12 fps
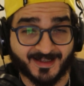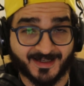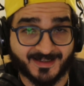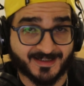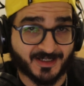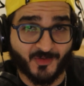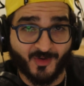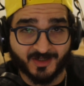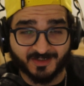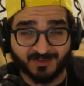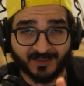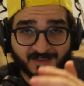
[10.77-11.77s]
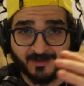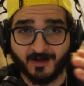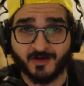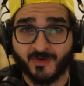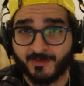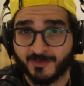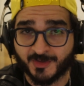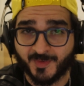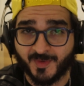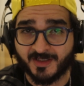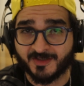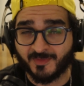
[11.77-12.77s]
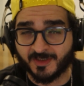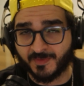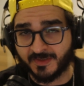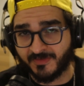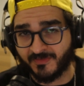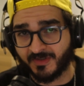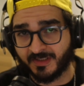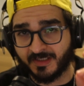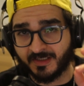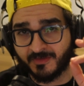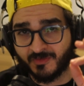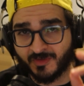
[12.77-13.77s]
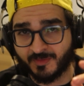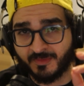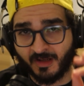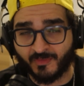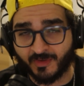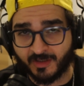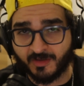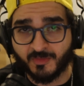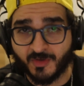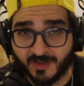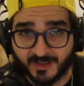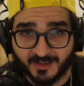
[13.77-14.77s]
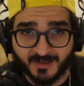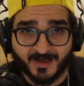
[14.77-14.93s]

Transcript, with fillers: across the entire crypto space, but specifically in the Drip Network community.